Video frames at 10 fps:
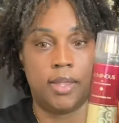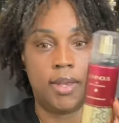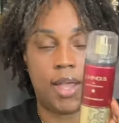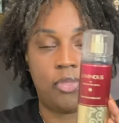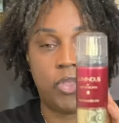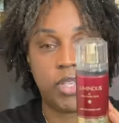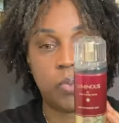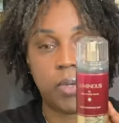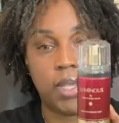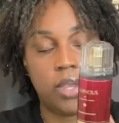Now, this
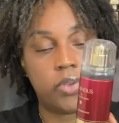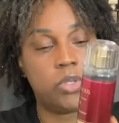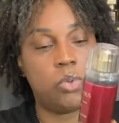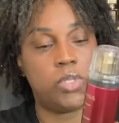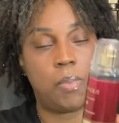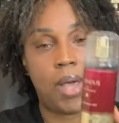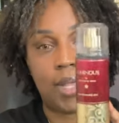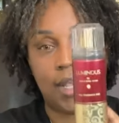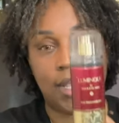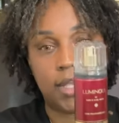one here is new to my
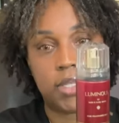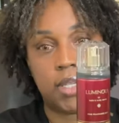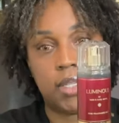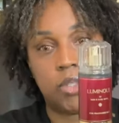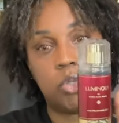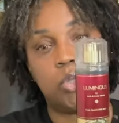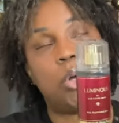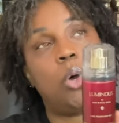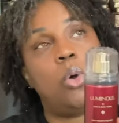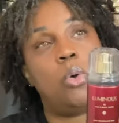collection,
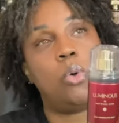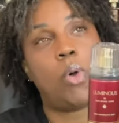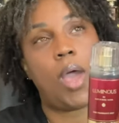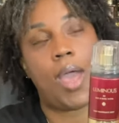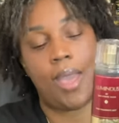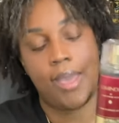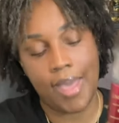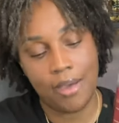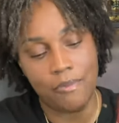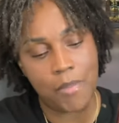so I
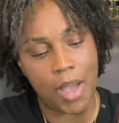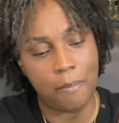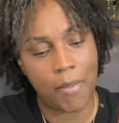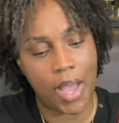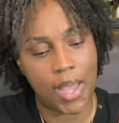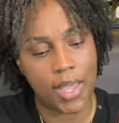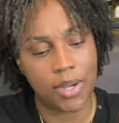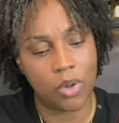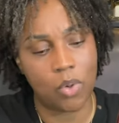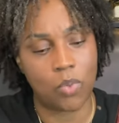have my
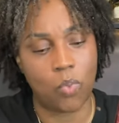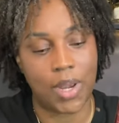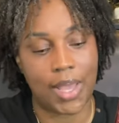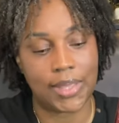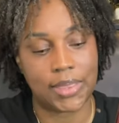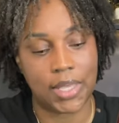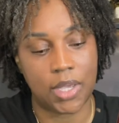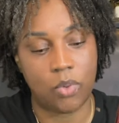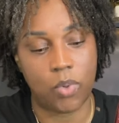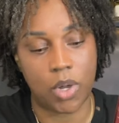mind on what I
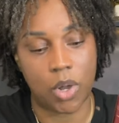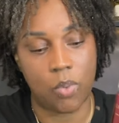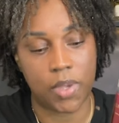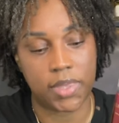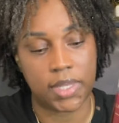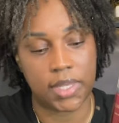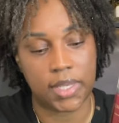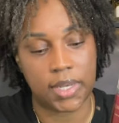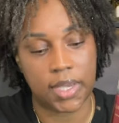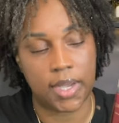think would go with
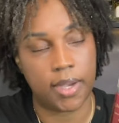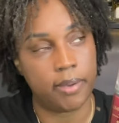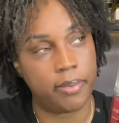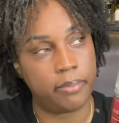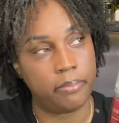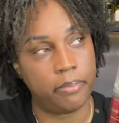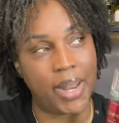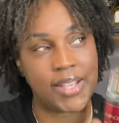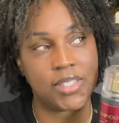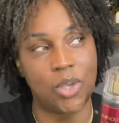it, but
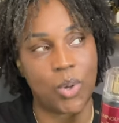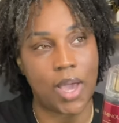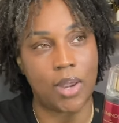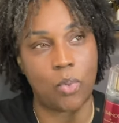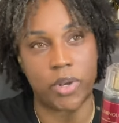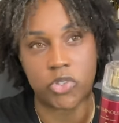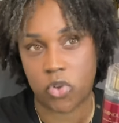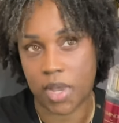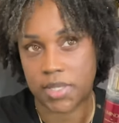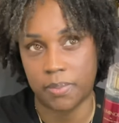I still kind of want to
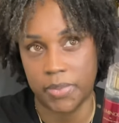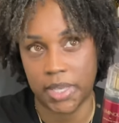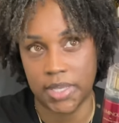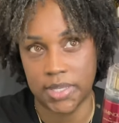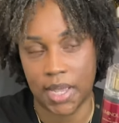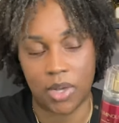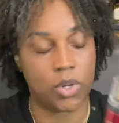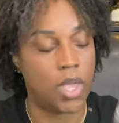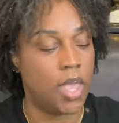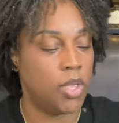try some things
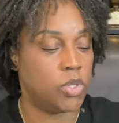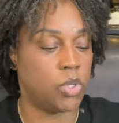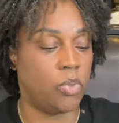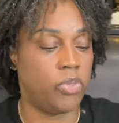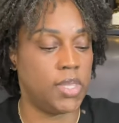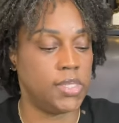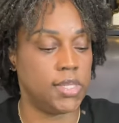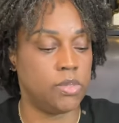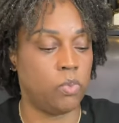out. So this is